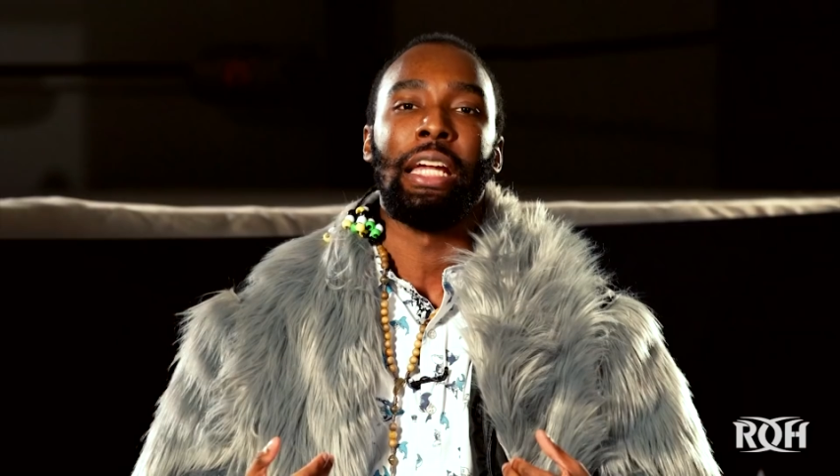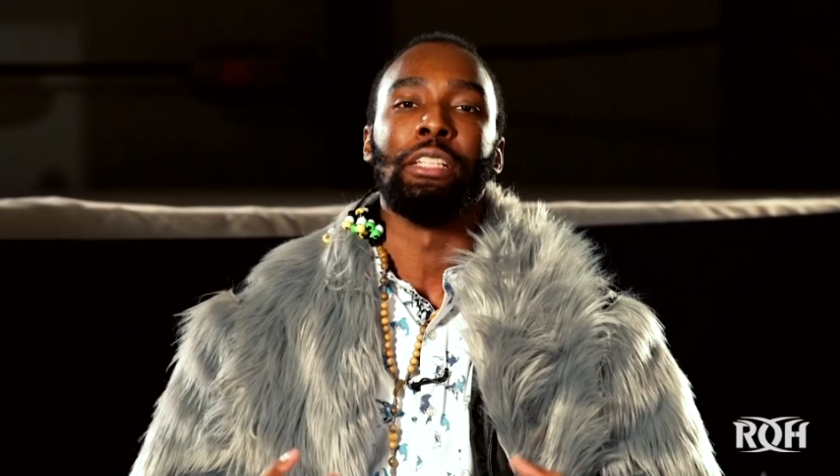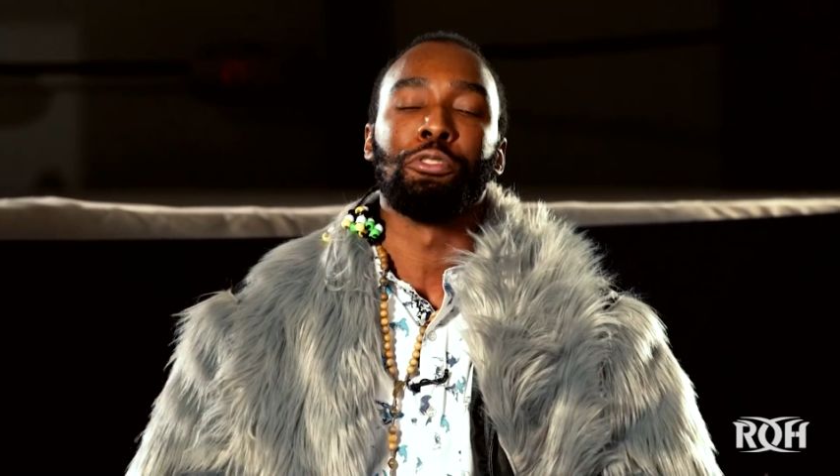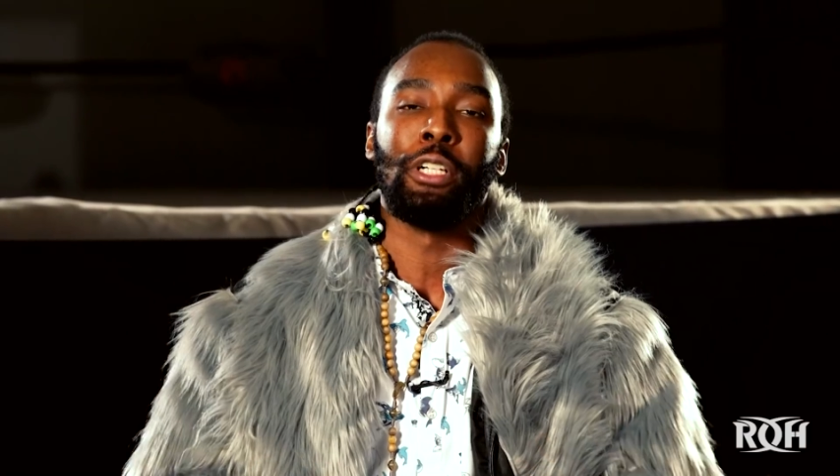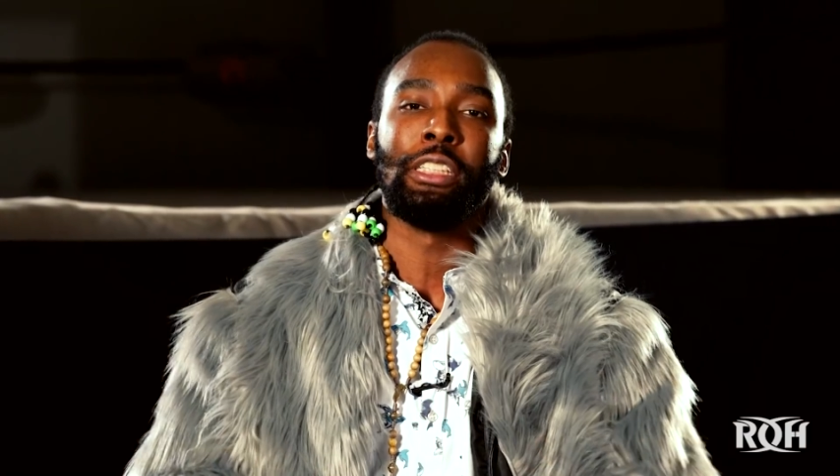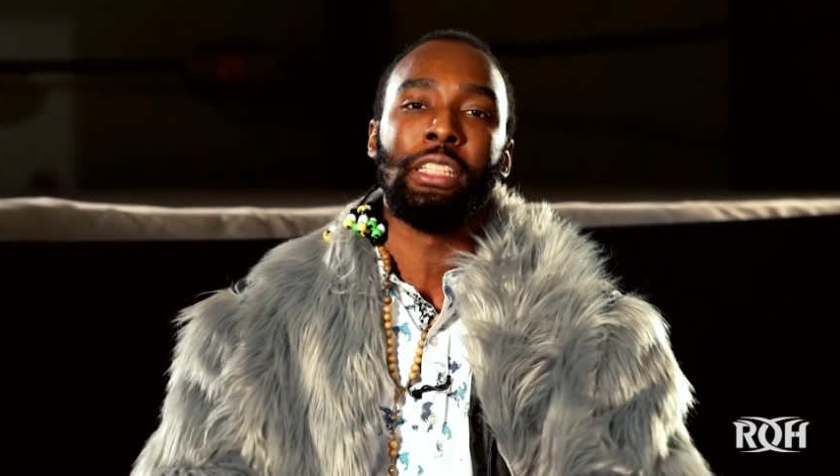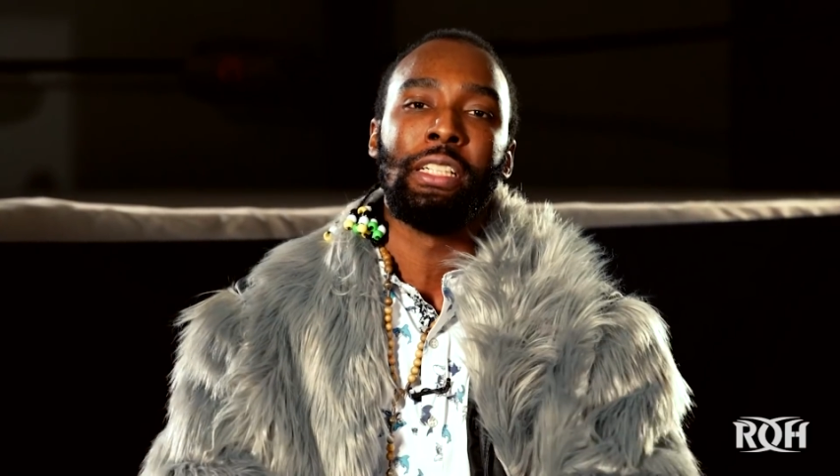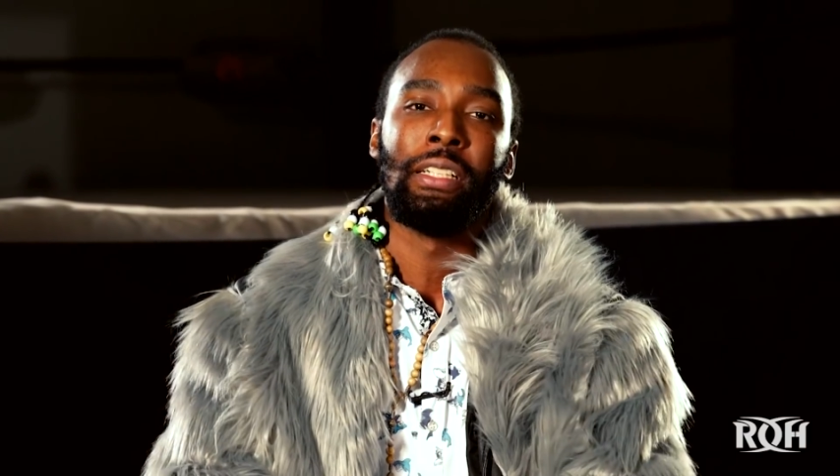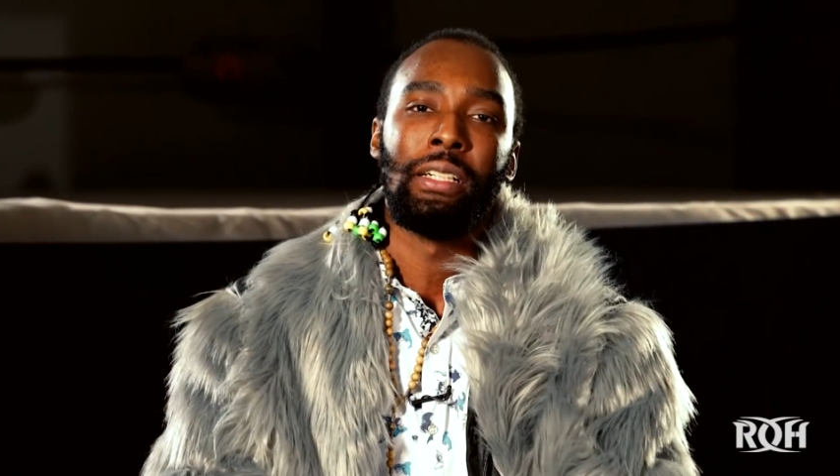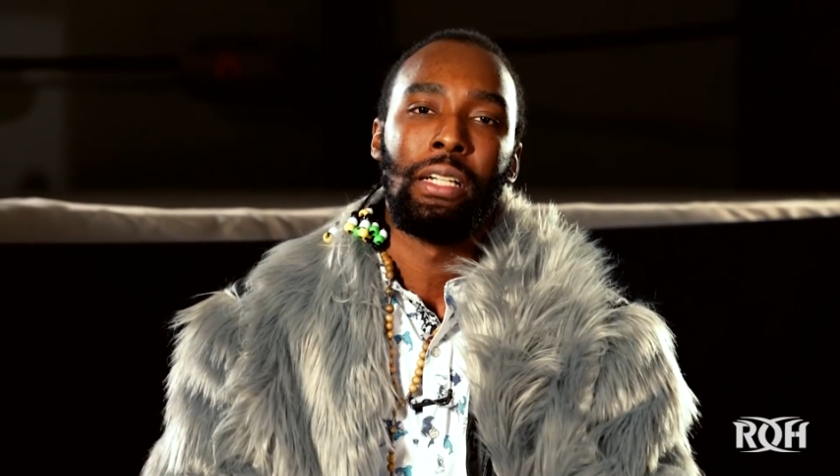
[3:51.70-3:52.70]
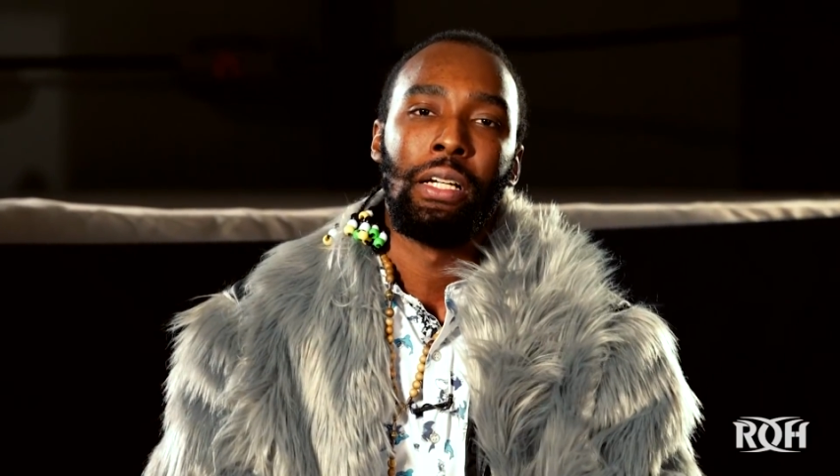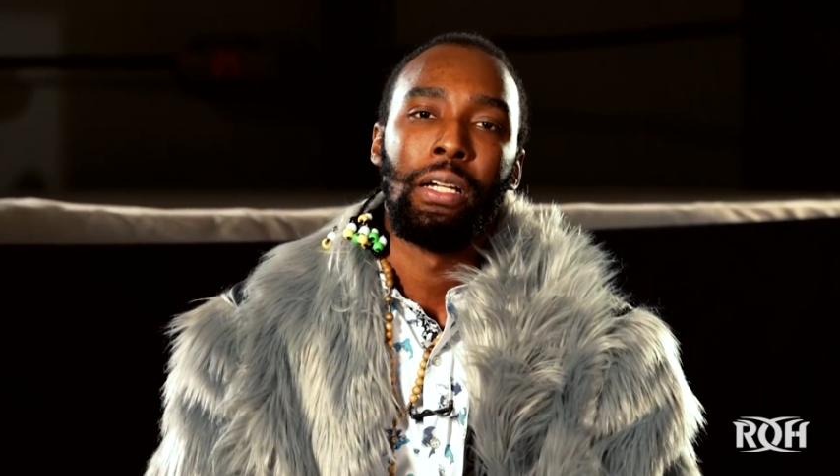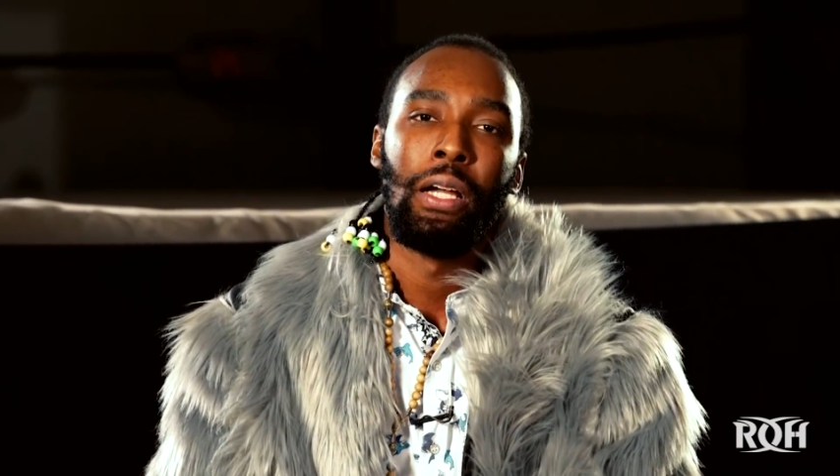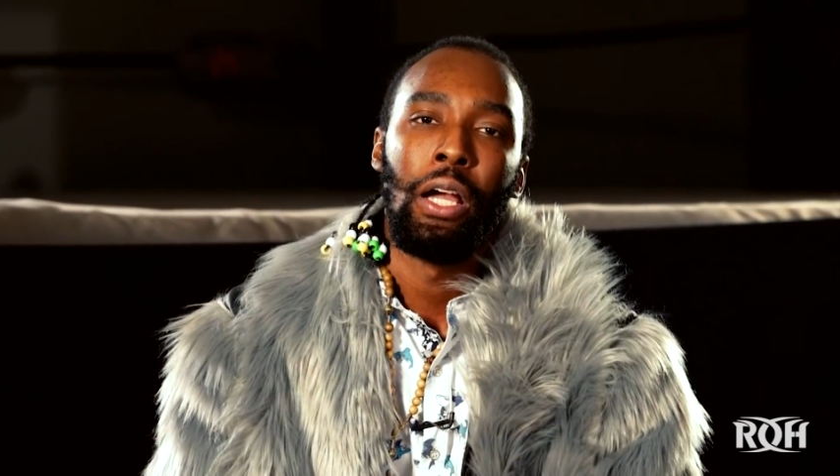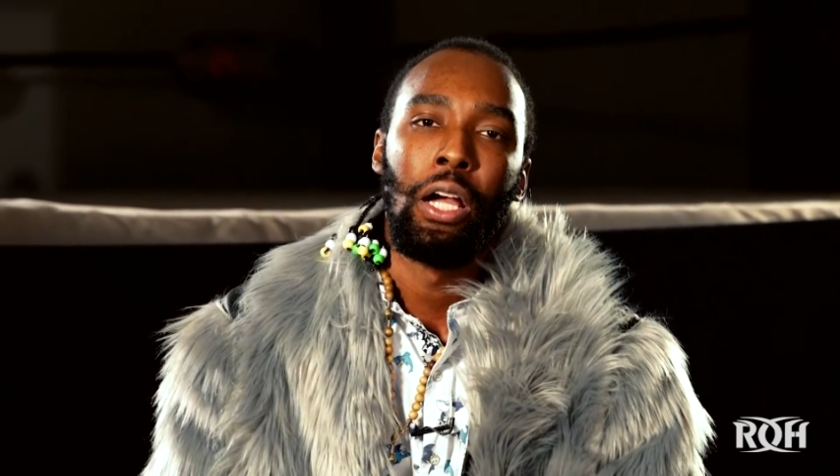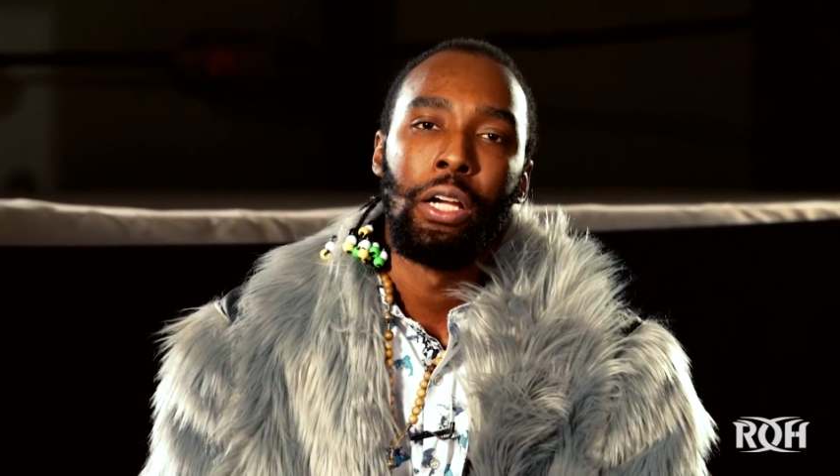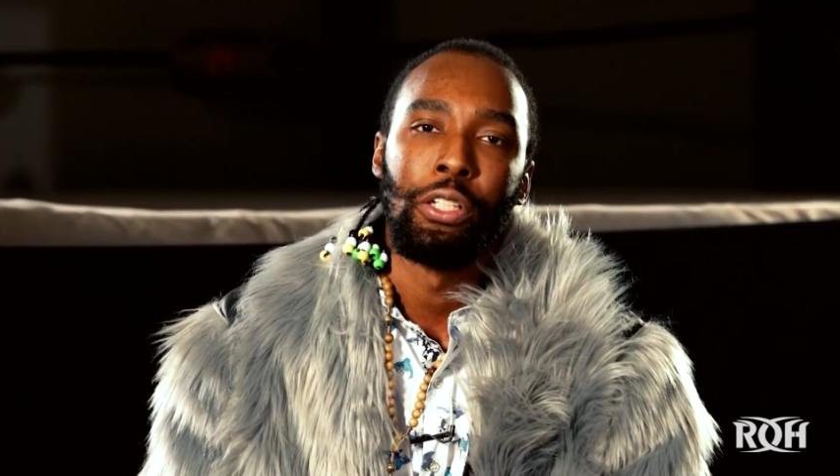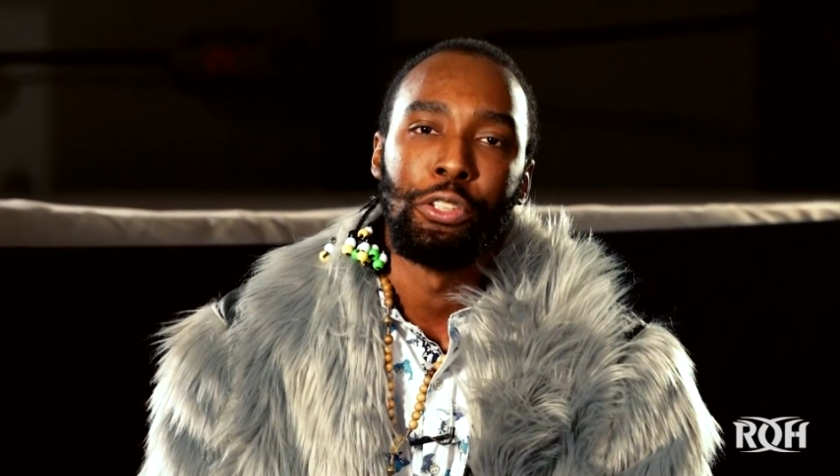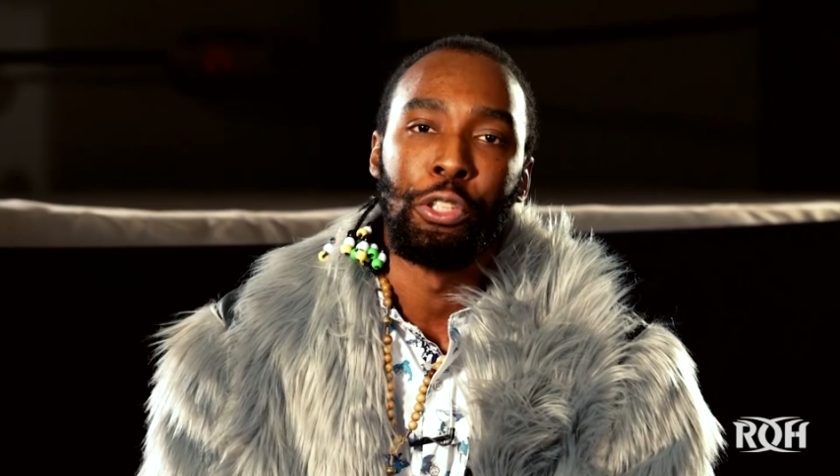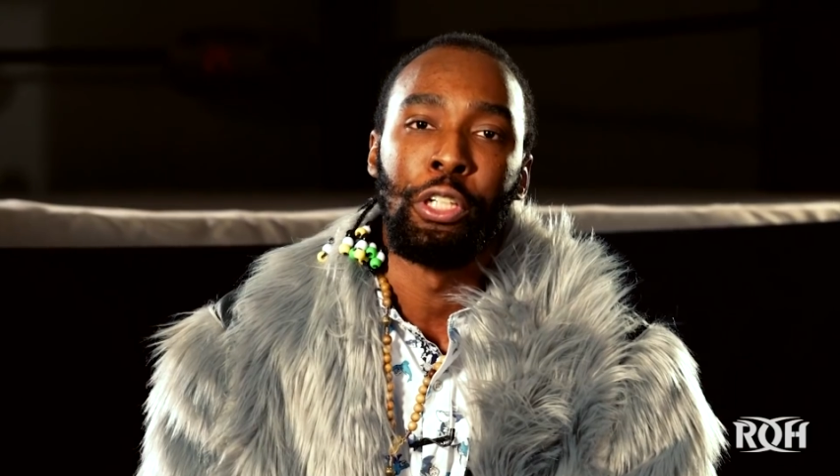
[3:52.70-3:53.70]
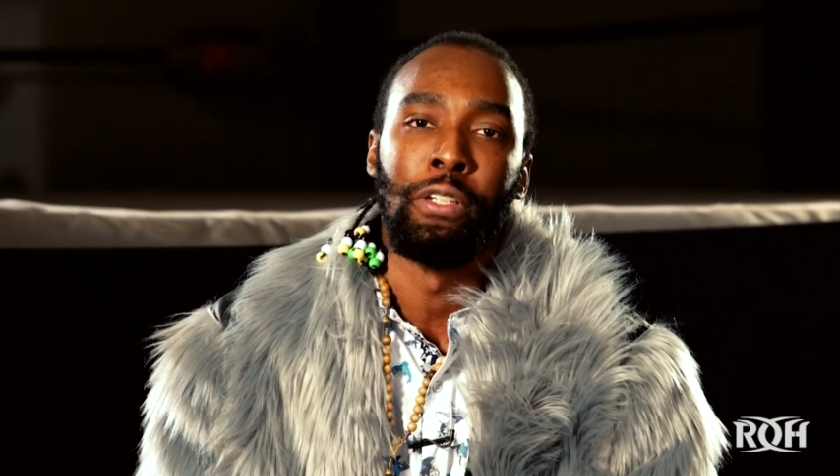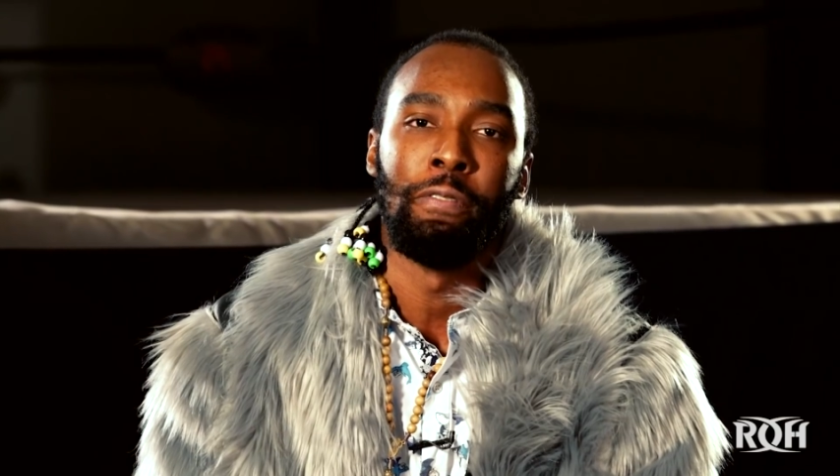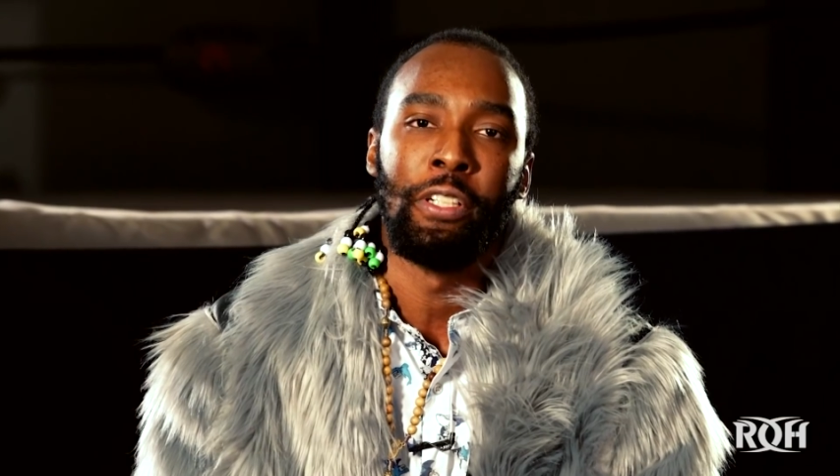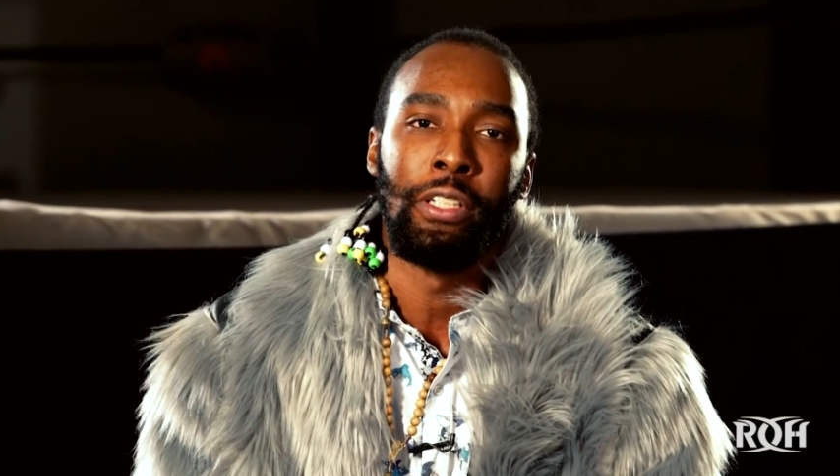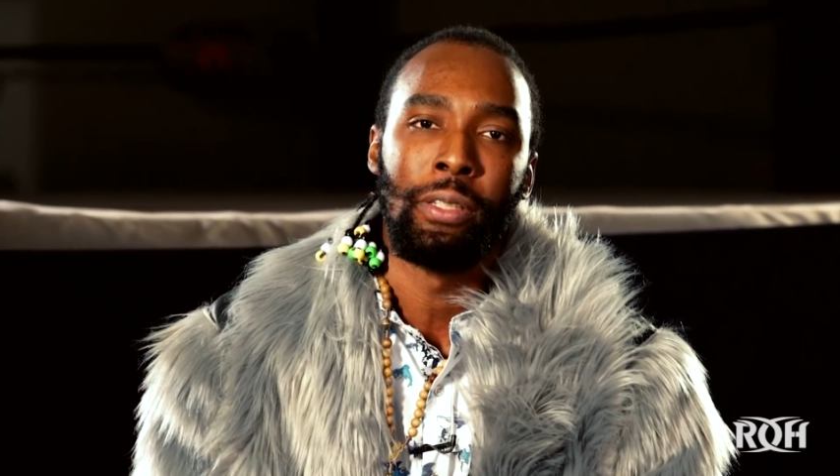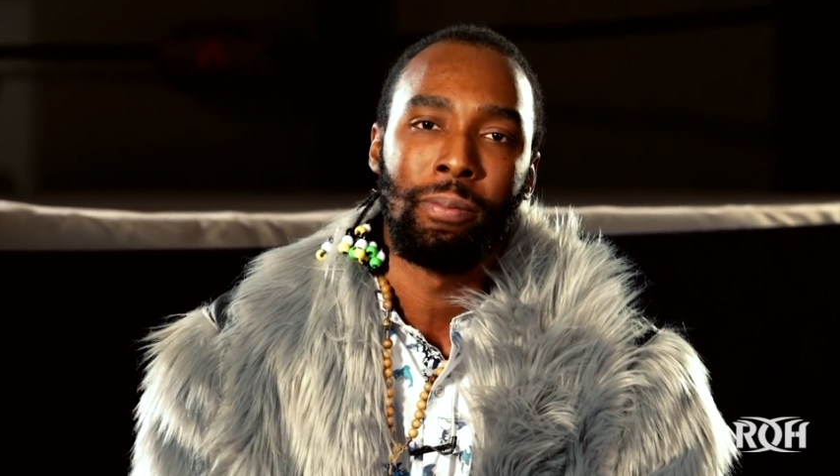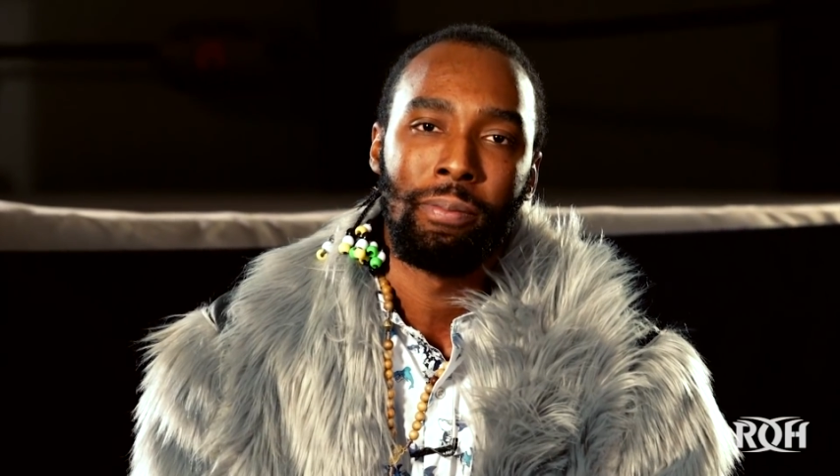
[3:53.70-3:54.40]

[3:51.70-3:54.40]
And Tracy, you're gonna feel it.